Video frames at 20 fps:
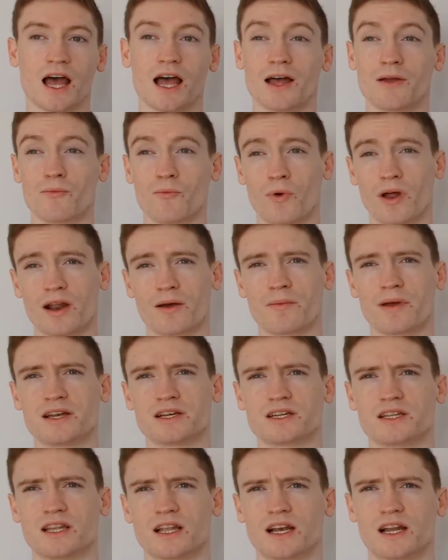When I
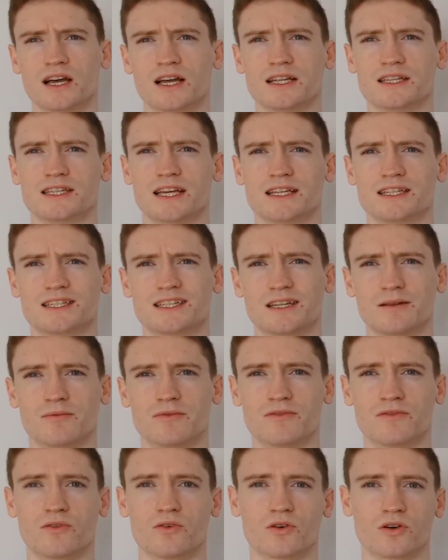mentioned the light intensity
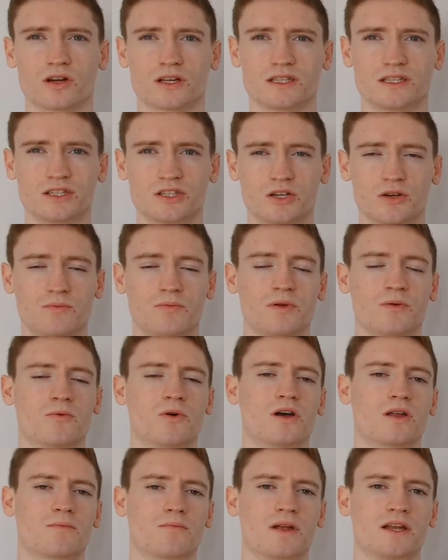before, it should be
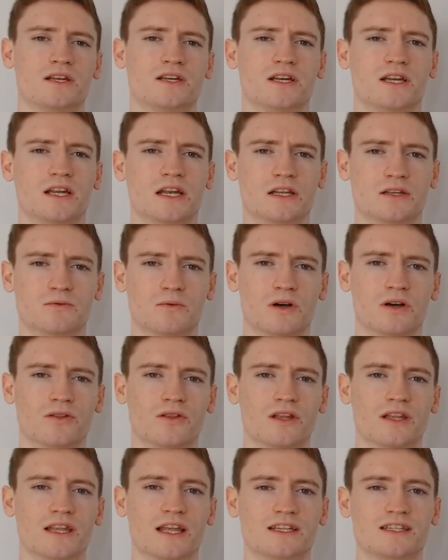worth mentioning as well
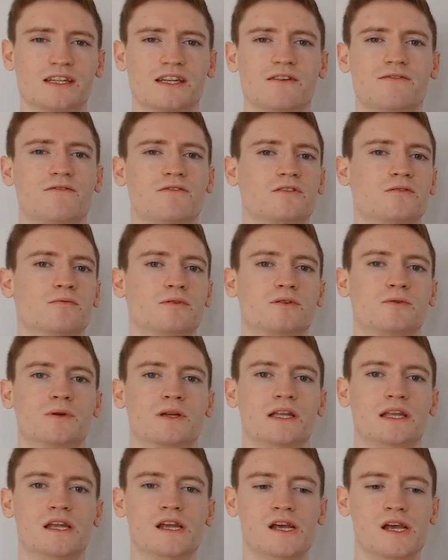that there's a difference
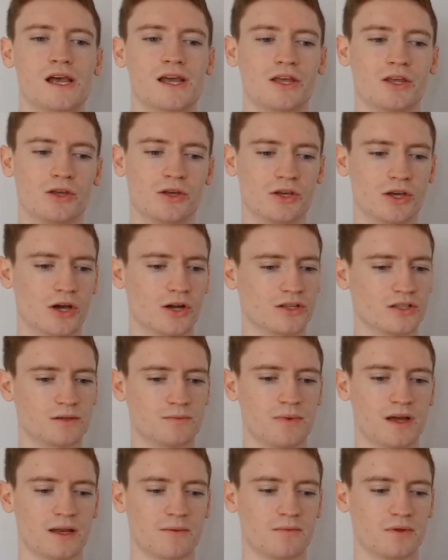between you going to
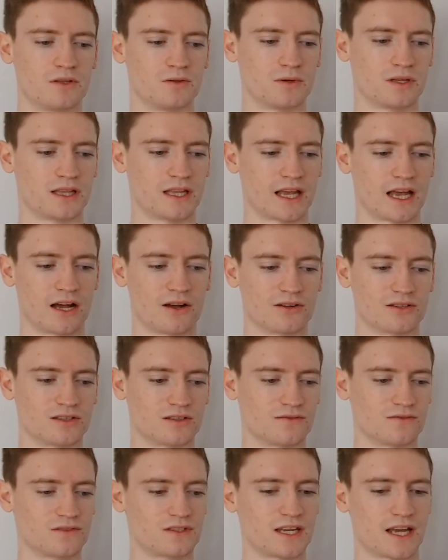bed between the hours
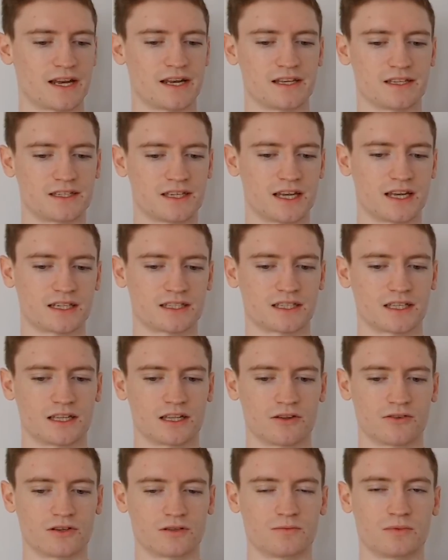of 10 and 6 than
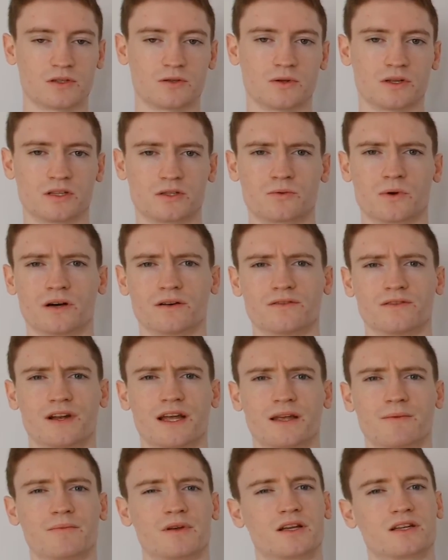there is between 12 and
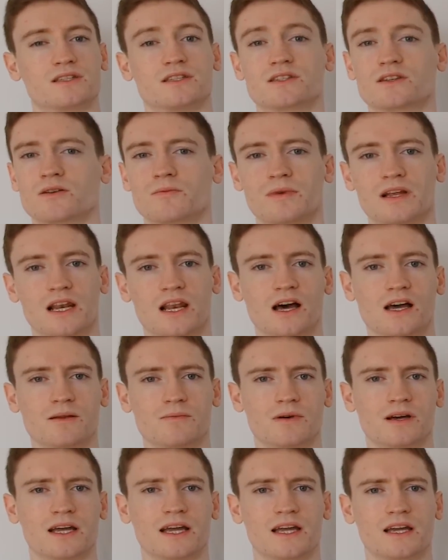8, because it's going to be light
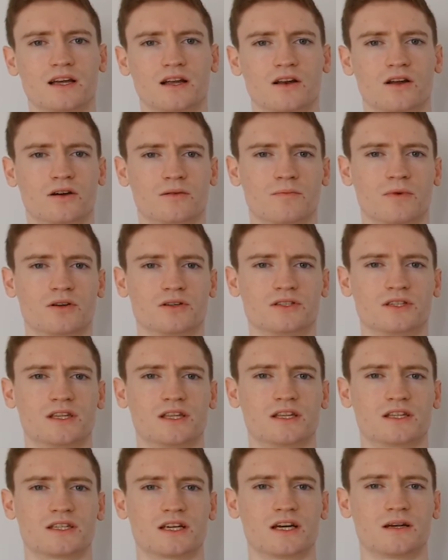by 8 o'clock most of
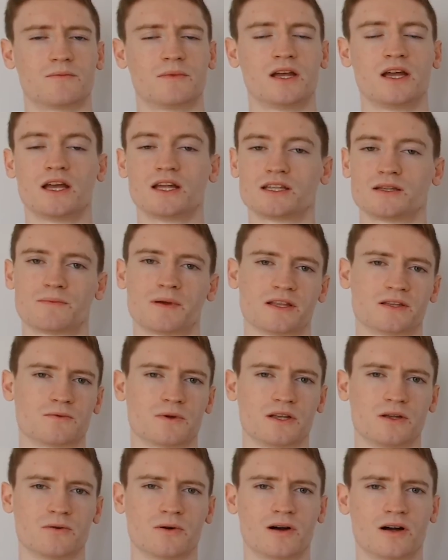the time. Depends where
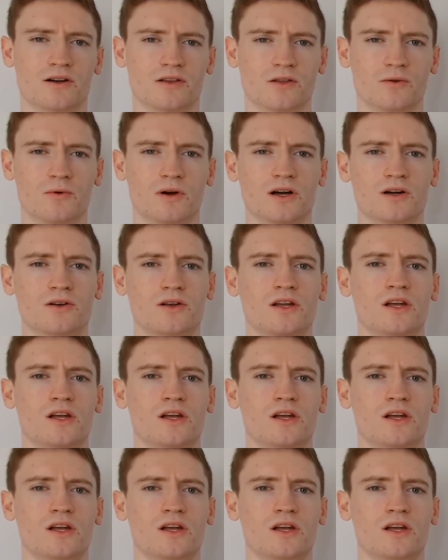you are in the world,